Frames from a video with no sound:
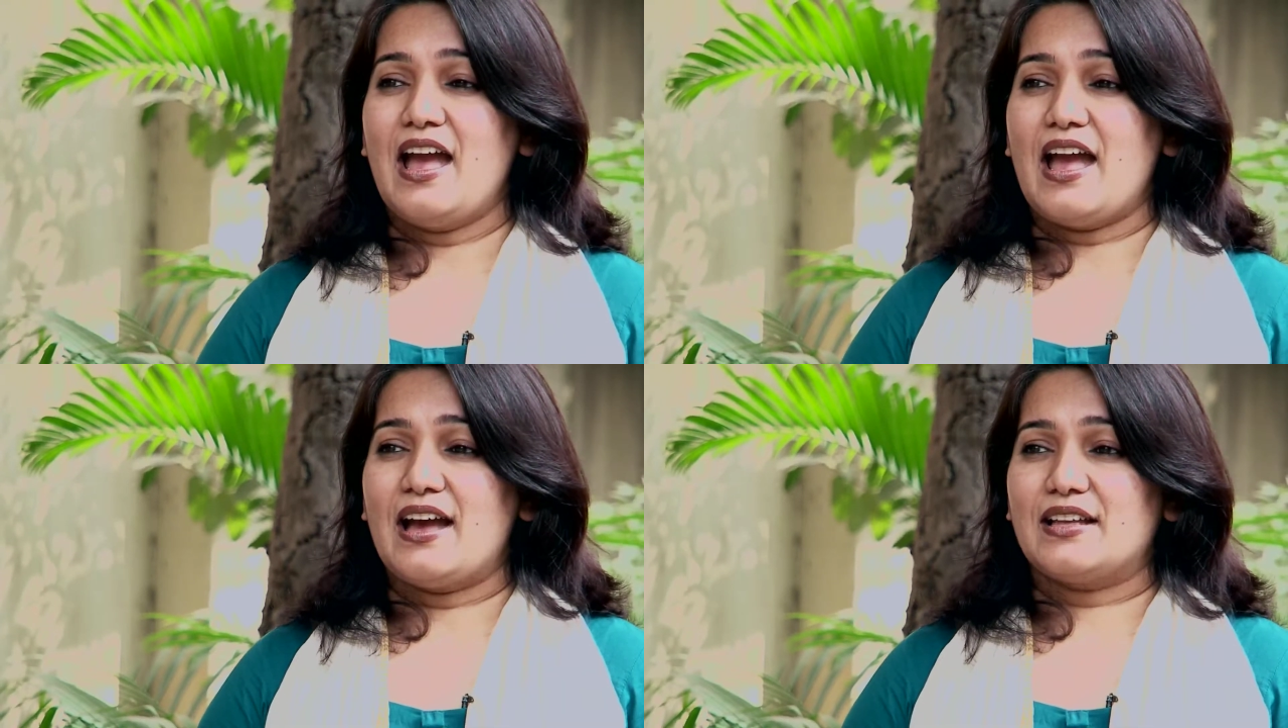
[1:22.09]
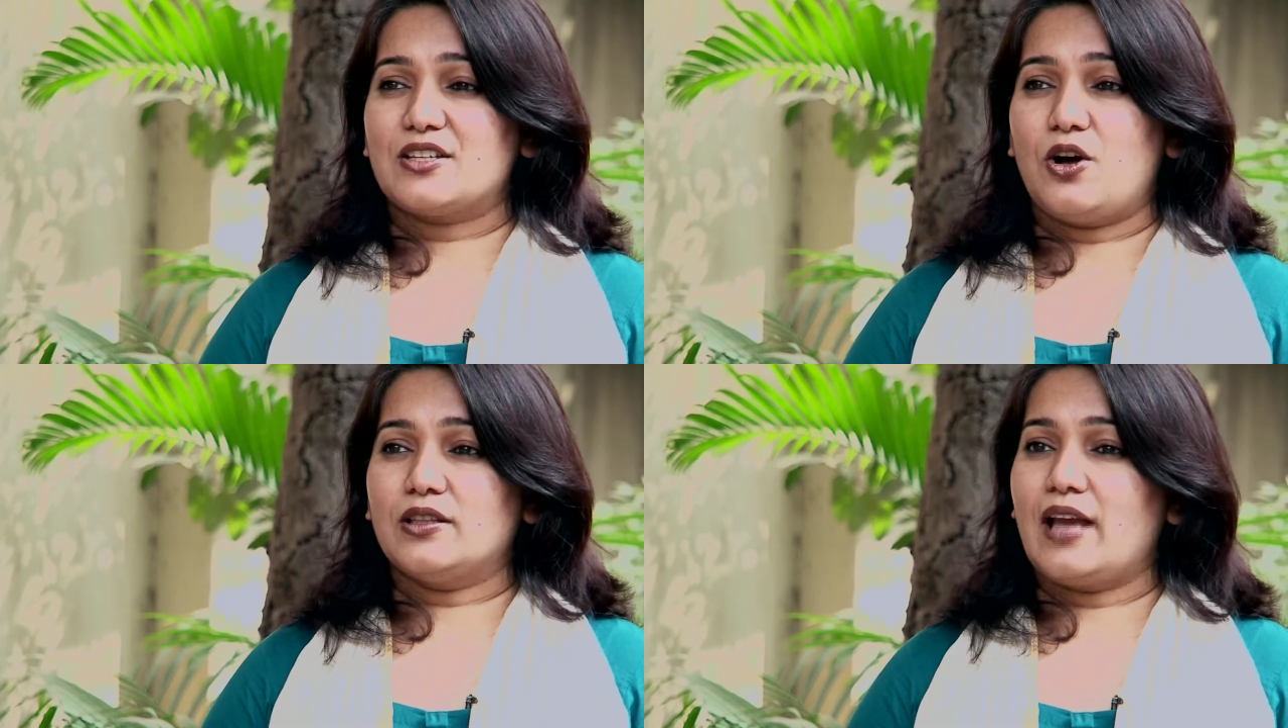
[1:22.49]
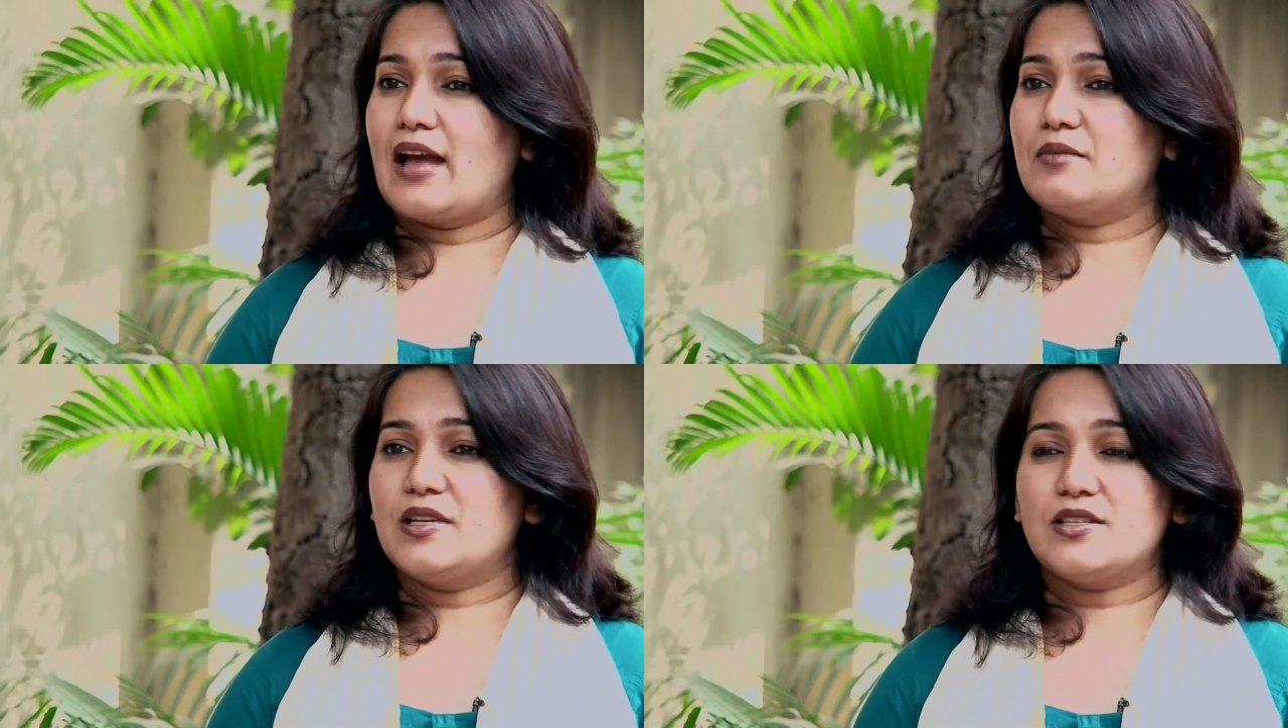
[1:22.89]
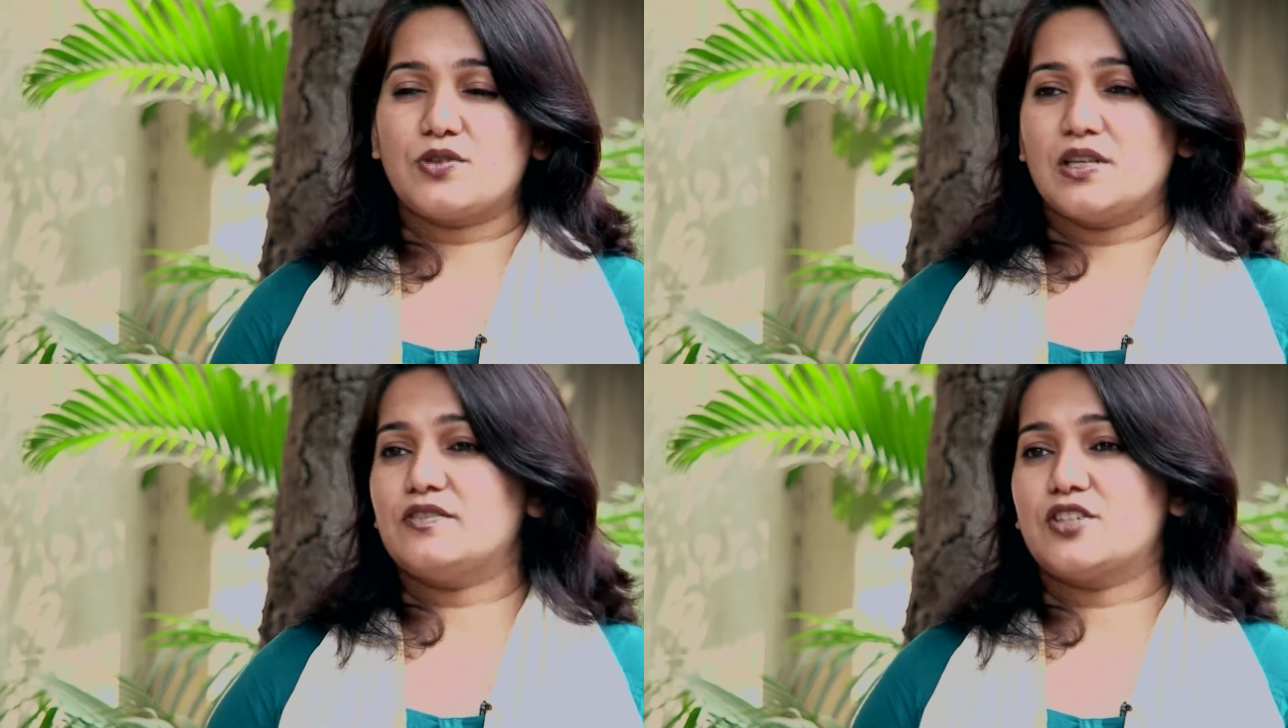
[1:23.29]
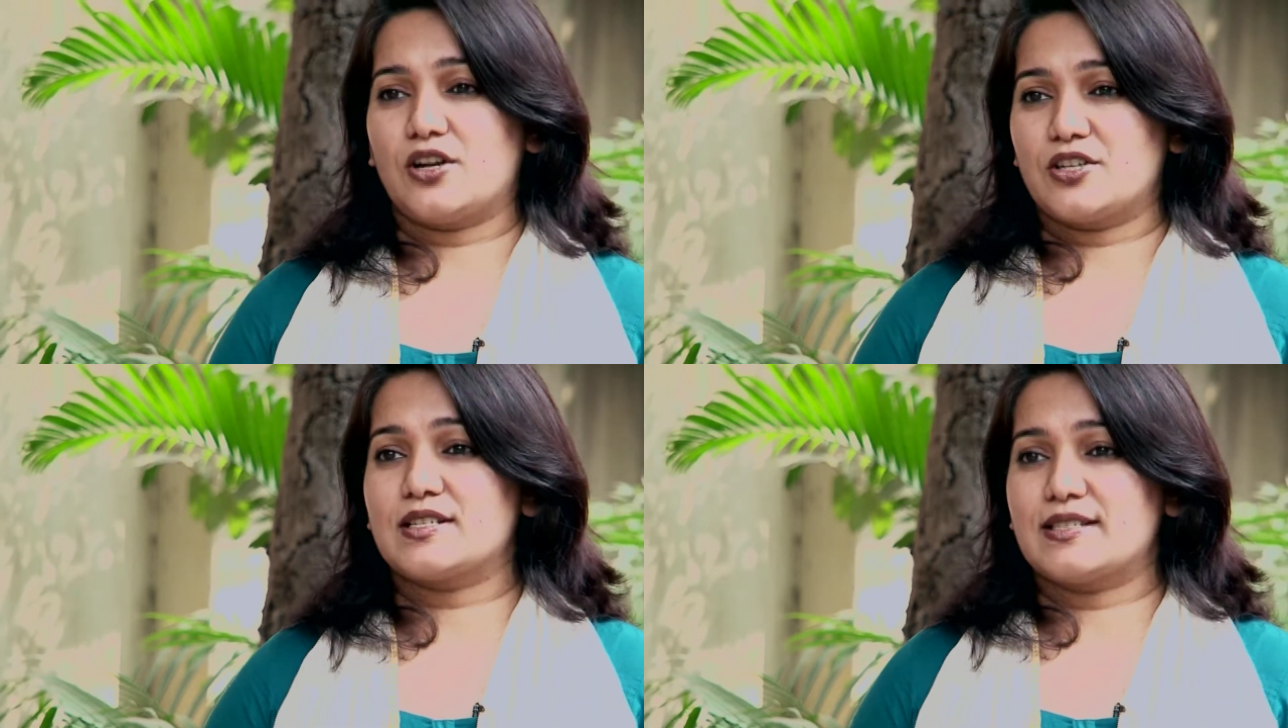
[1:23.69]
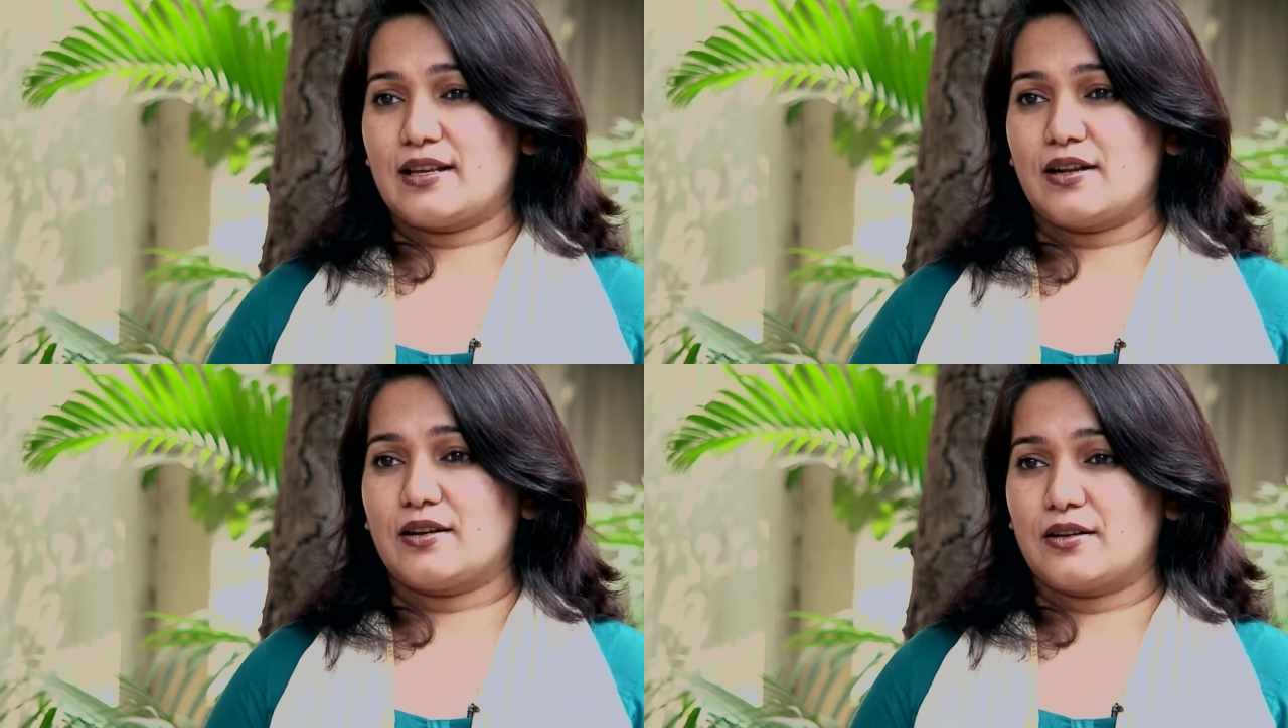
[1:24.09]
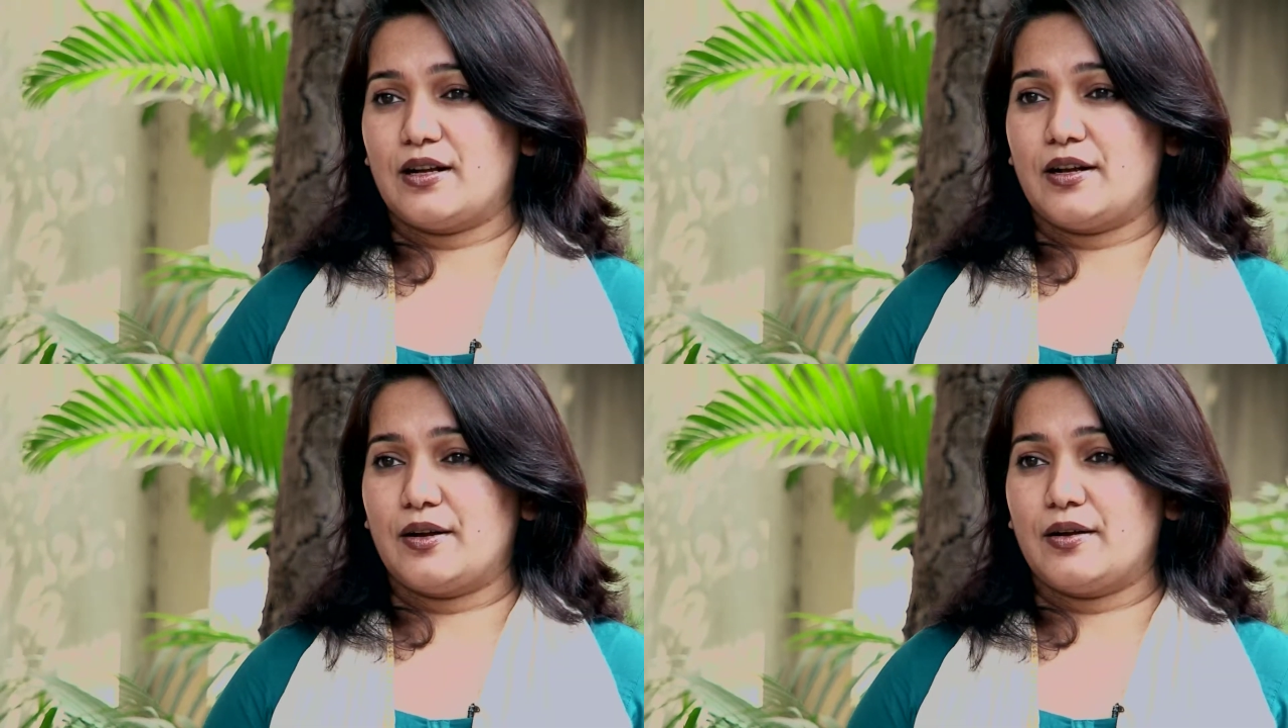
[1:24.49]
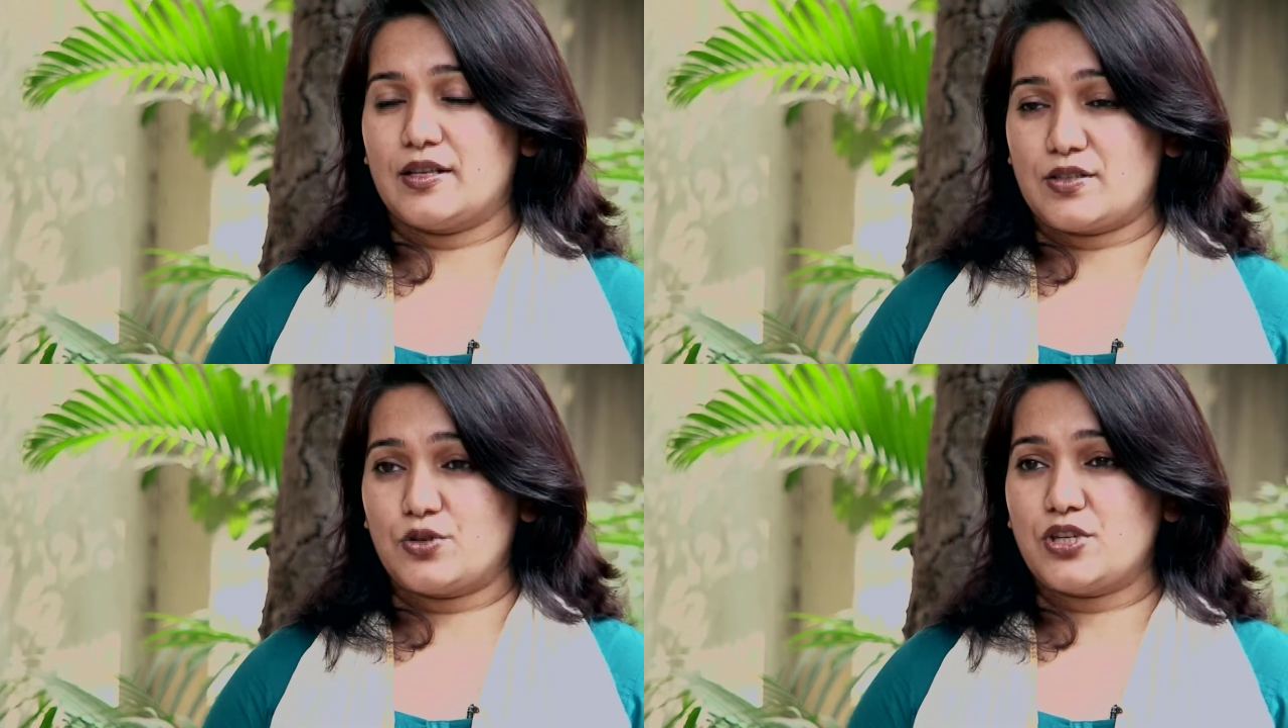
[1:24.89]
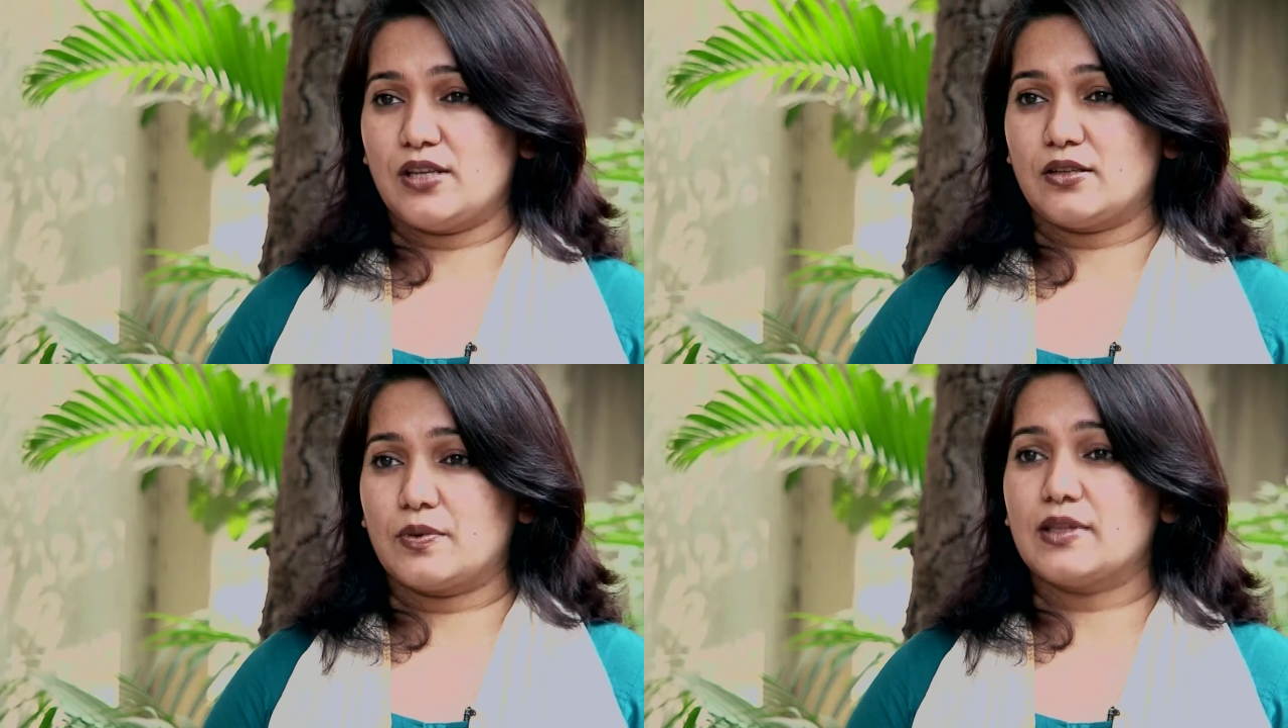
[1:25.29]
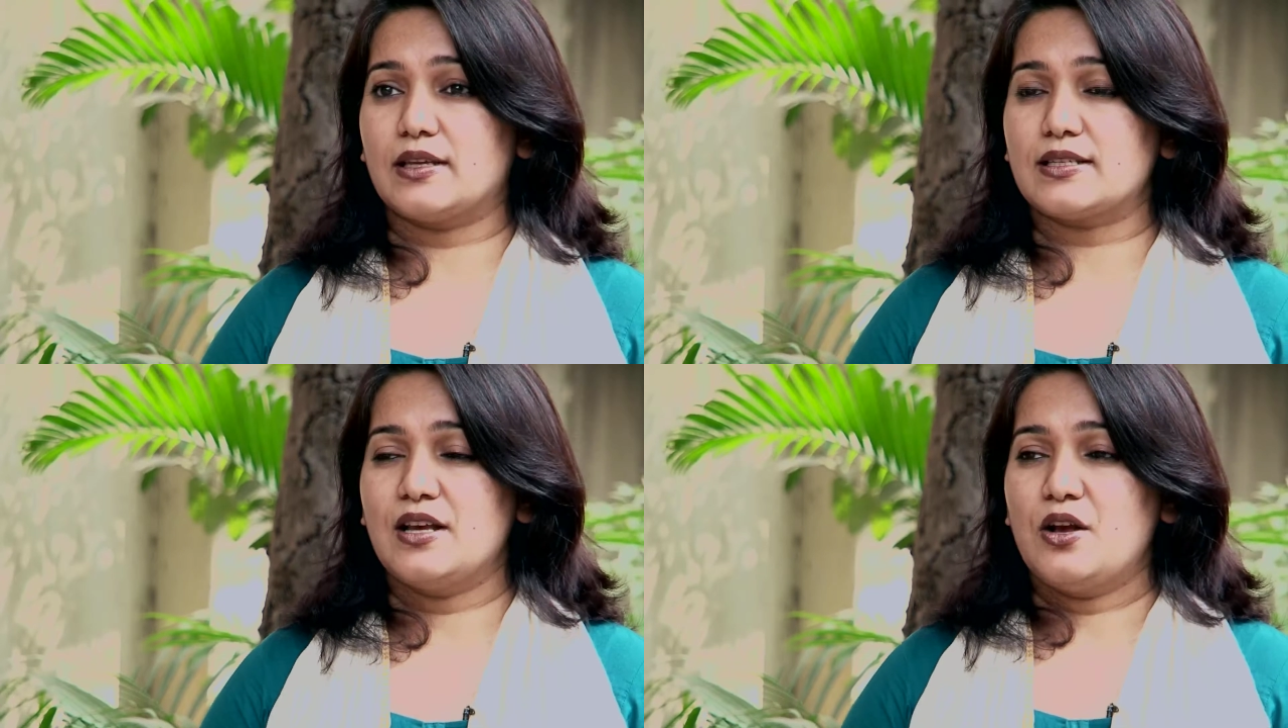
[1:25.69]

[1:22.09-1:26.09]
And all the administrative charges that are associated with it,